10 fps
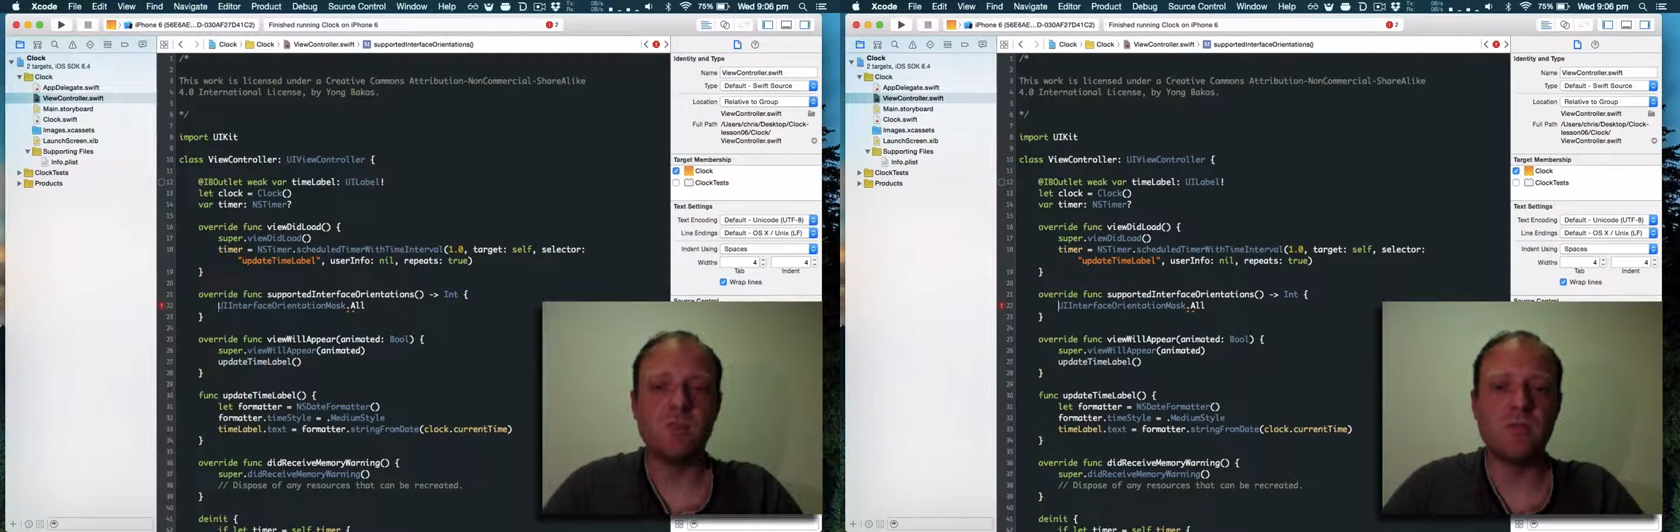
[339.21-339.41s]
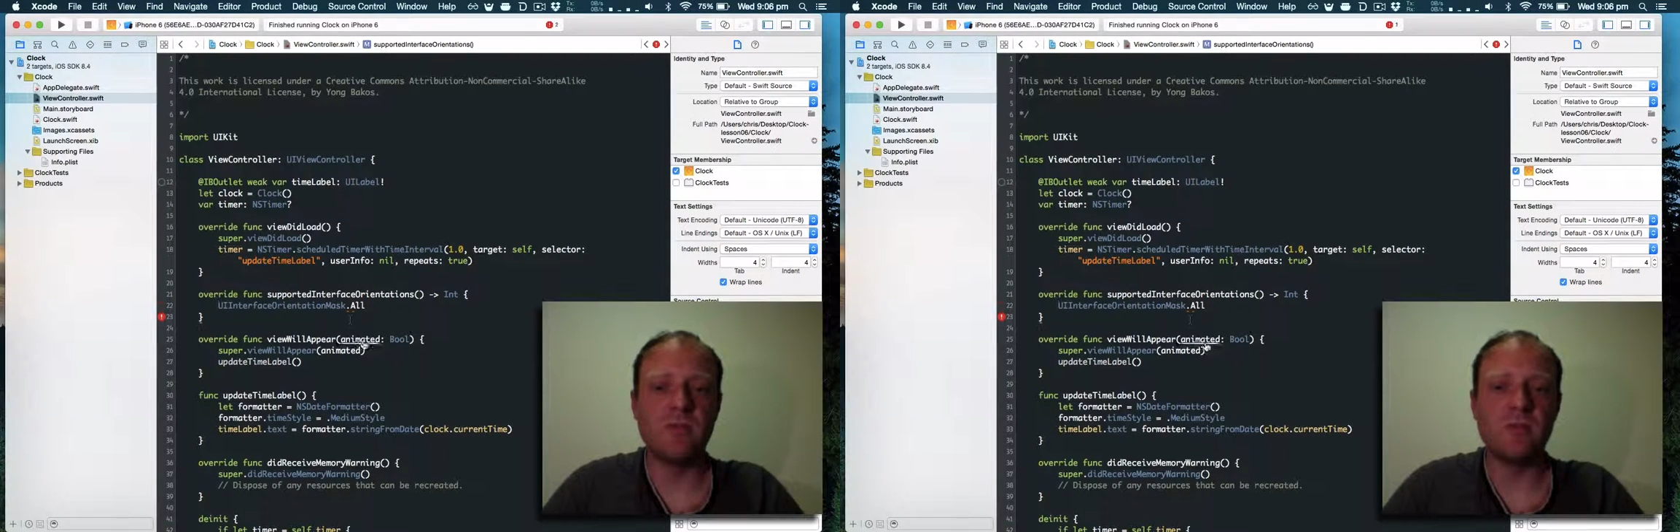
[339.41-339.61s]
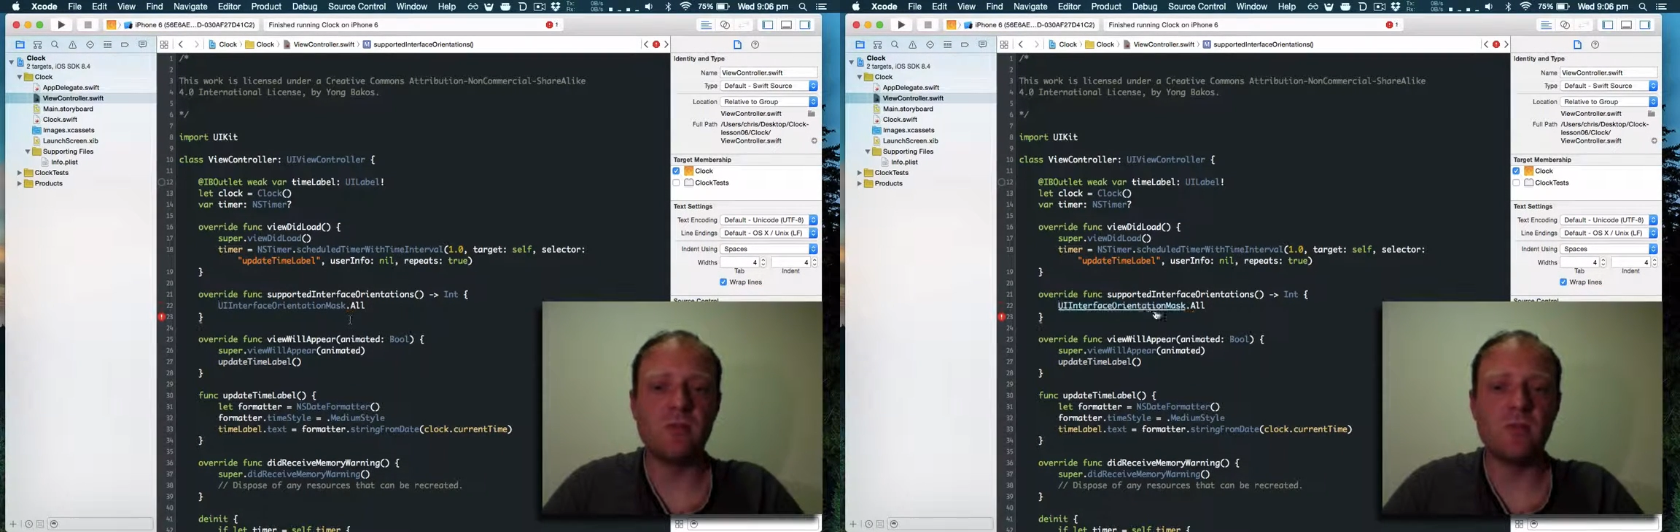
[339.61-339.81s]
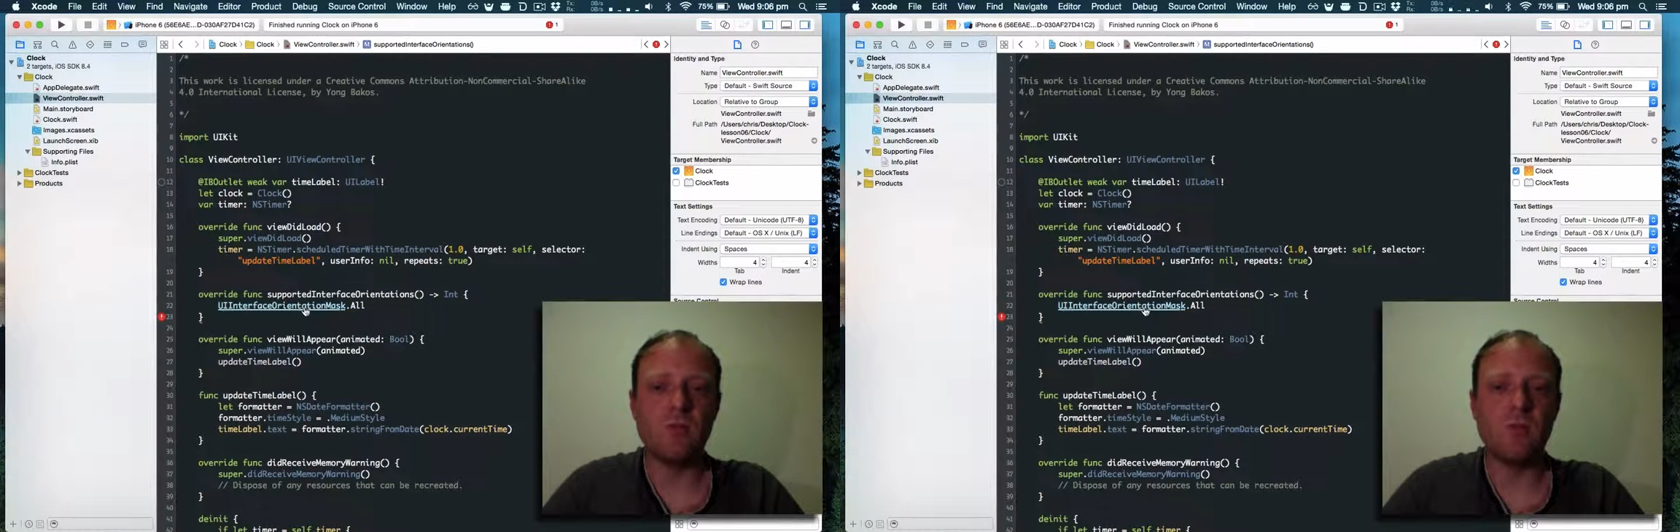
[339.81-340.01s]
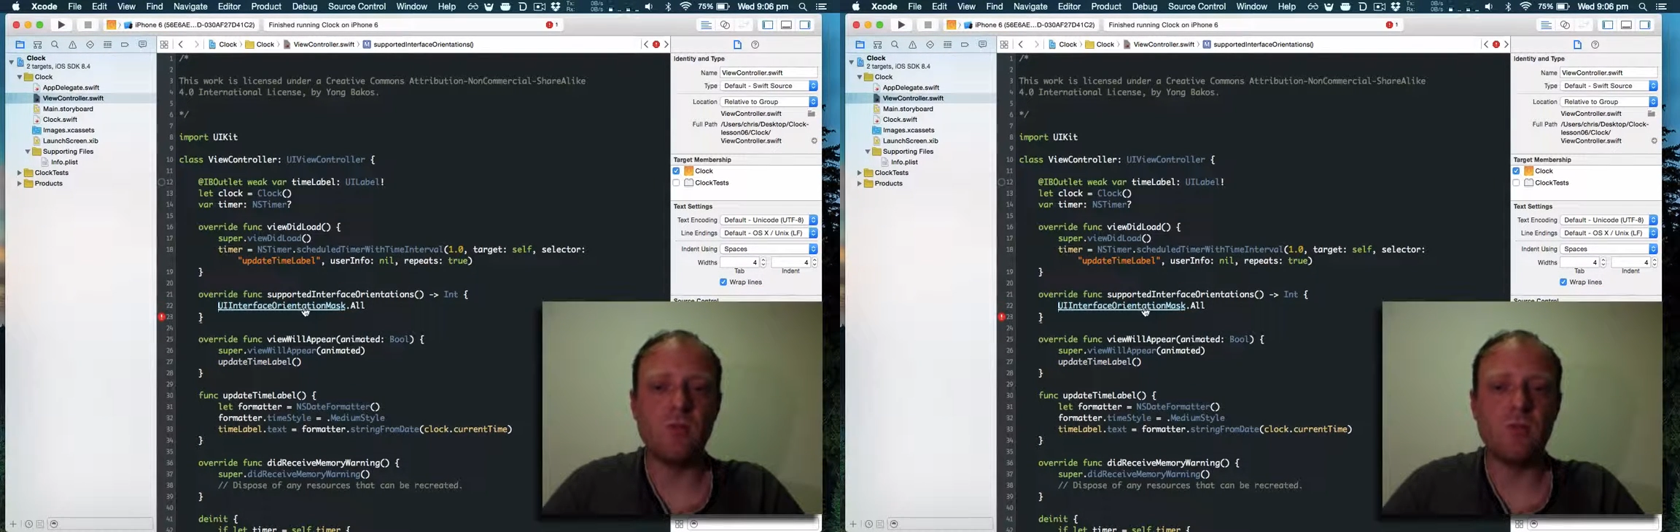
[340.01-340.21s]
handle
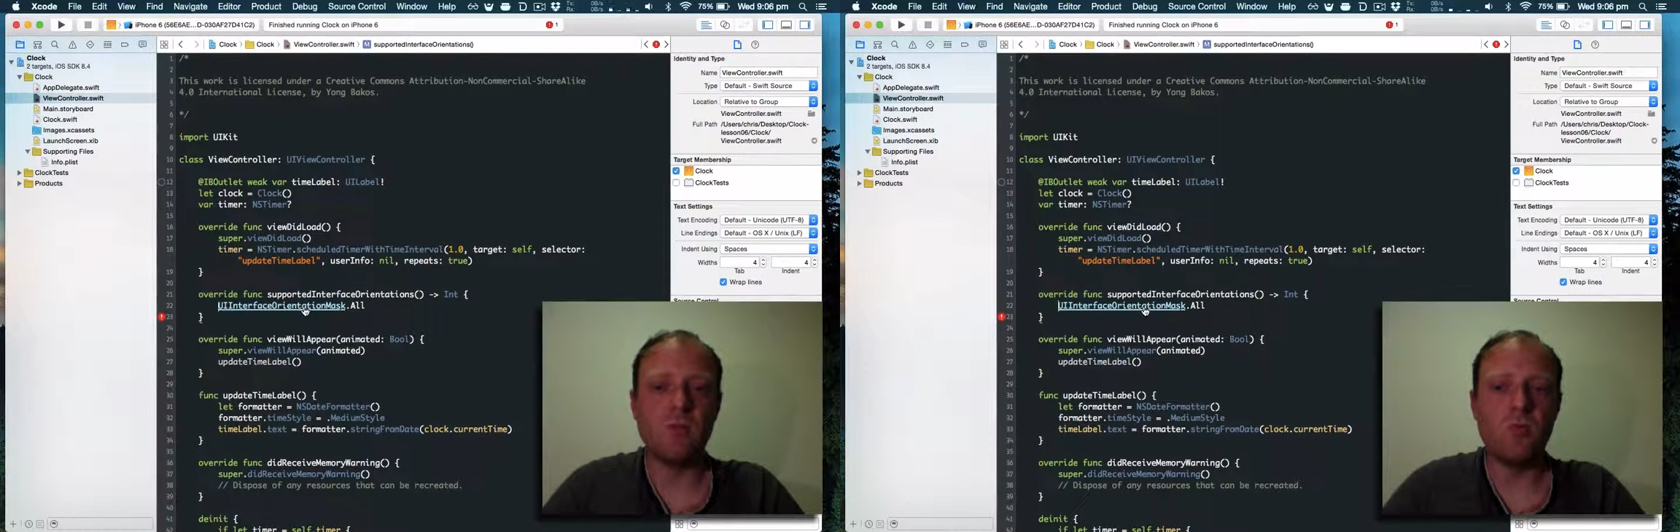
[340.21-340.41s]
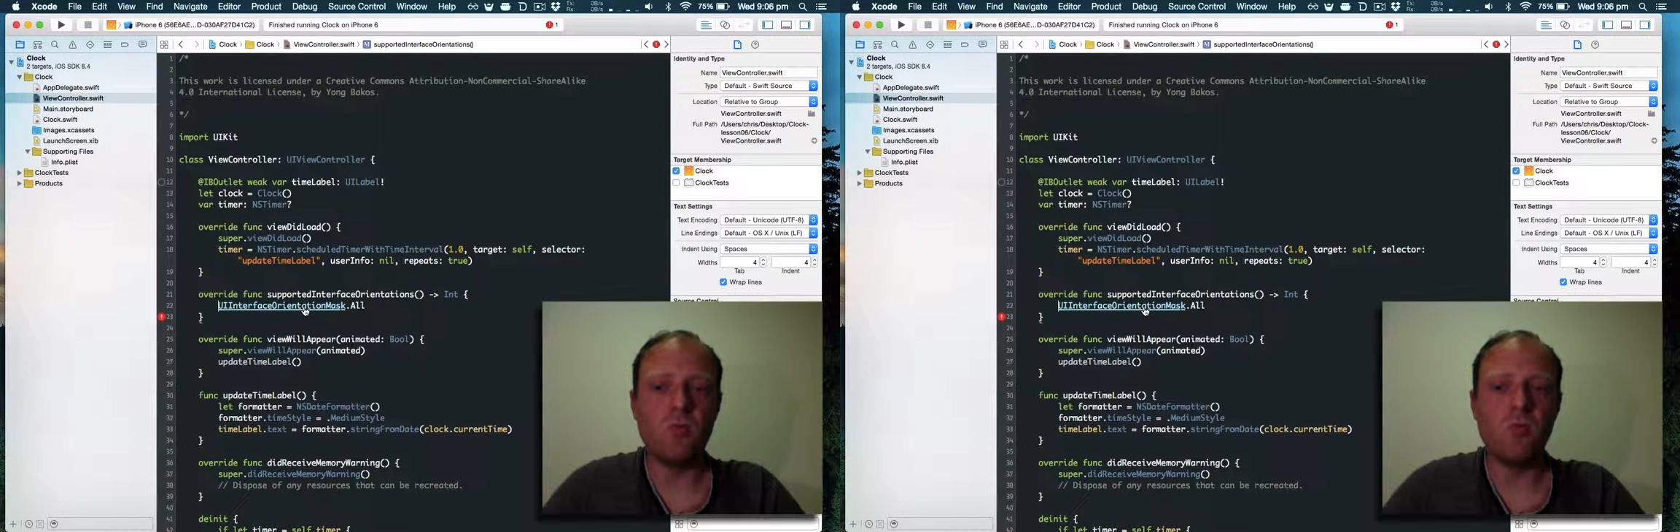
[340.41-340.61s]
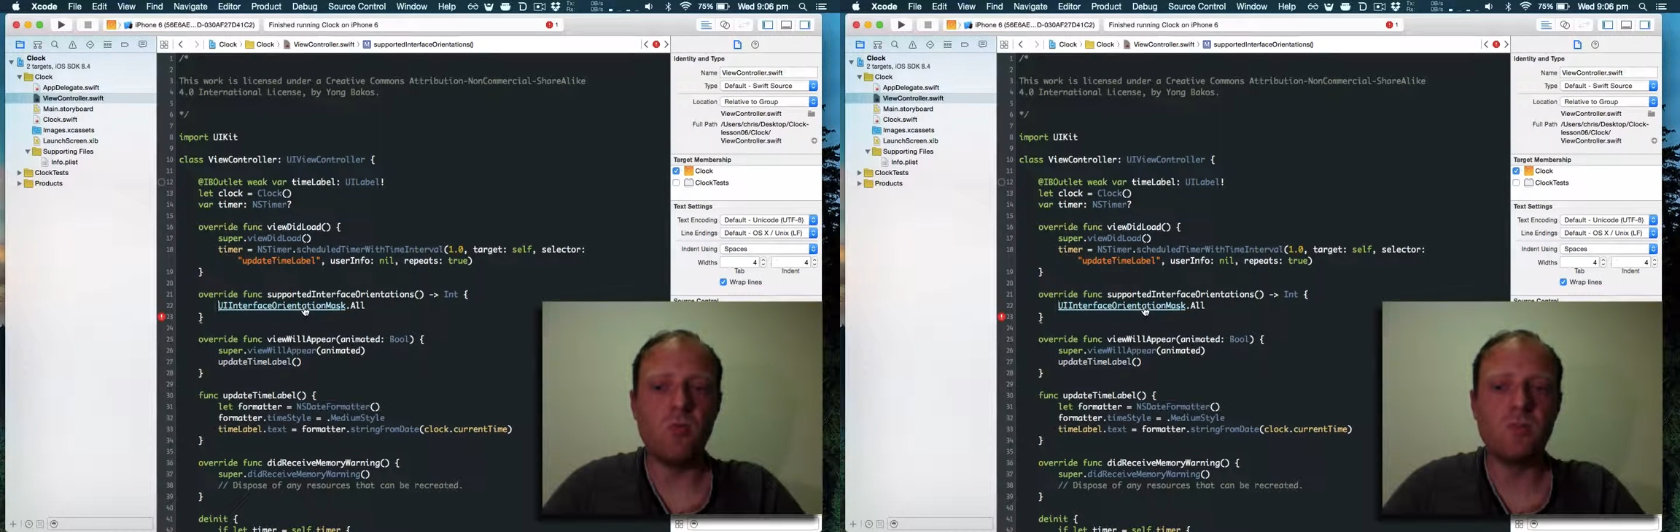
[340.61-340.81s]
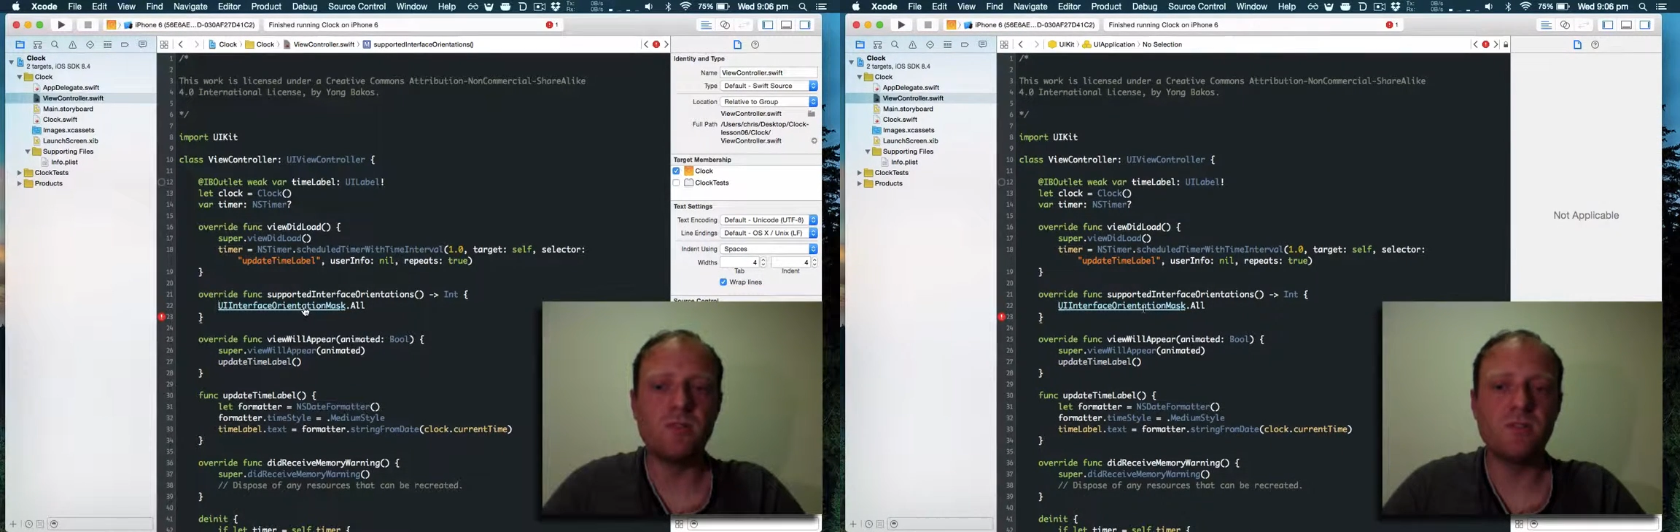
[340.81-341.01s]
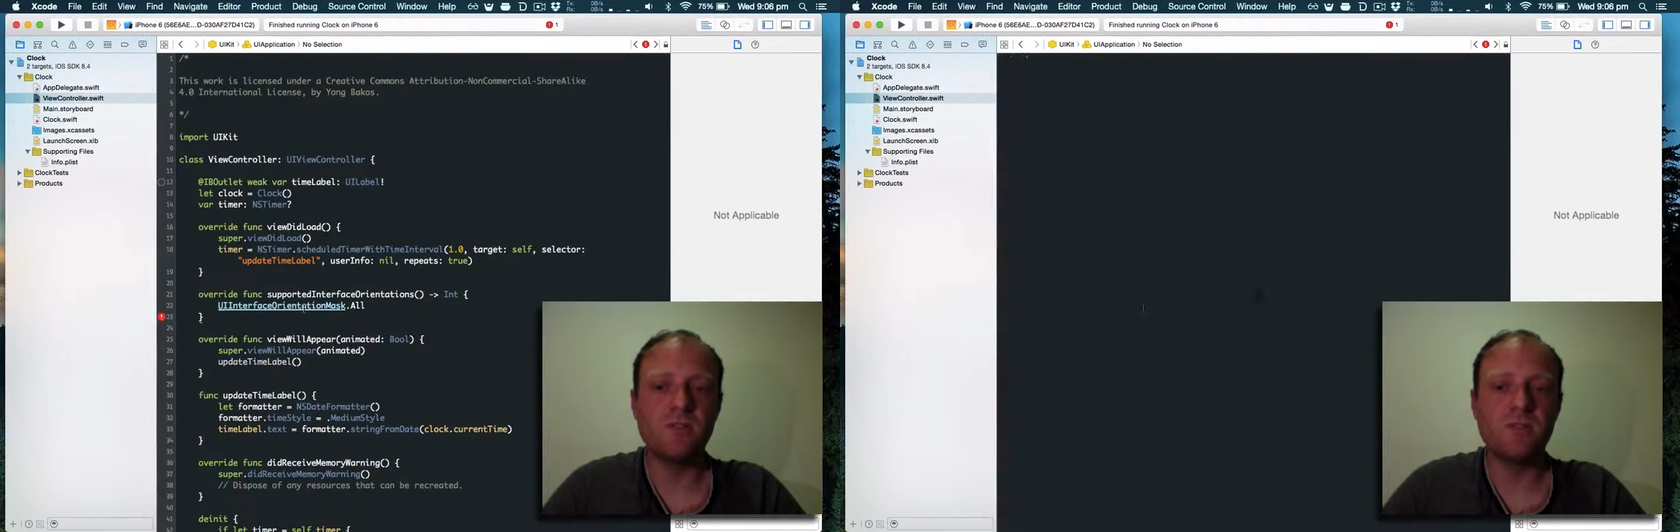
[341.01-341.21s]
all
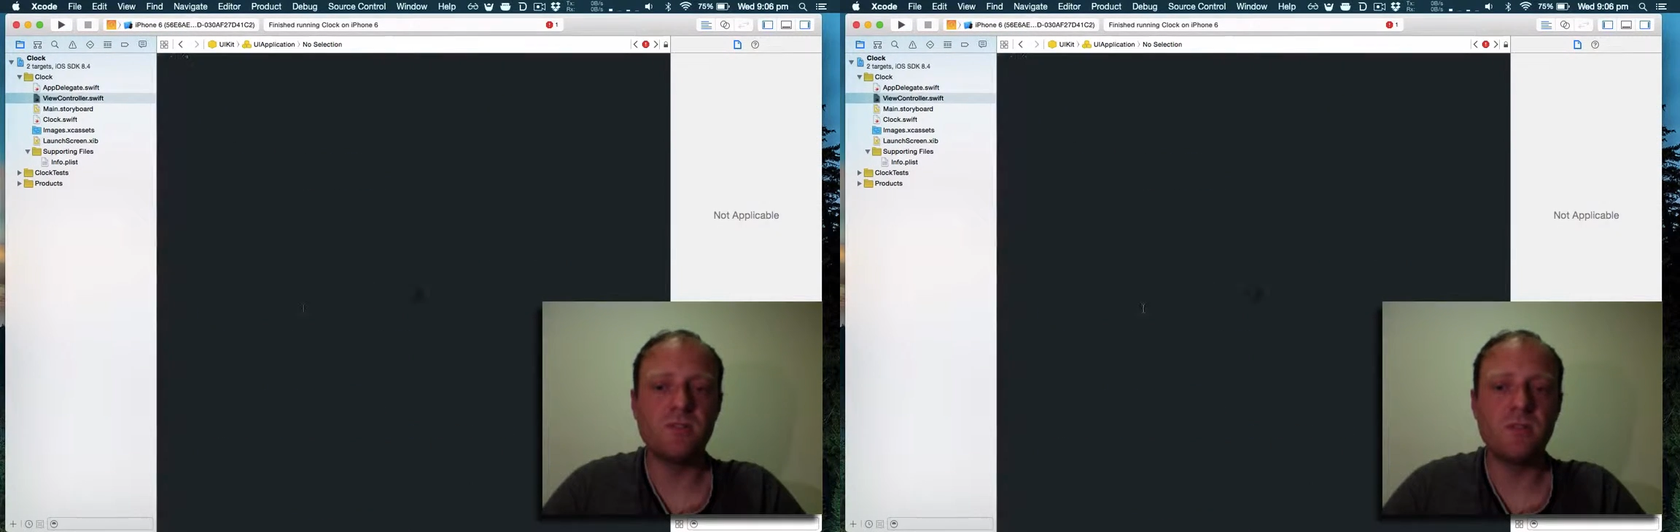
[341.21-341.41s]
options.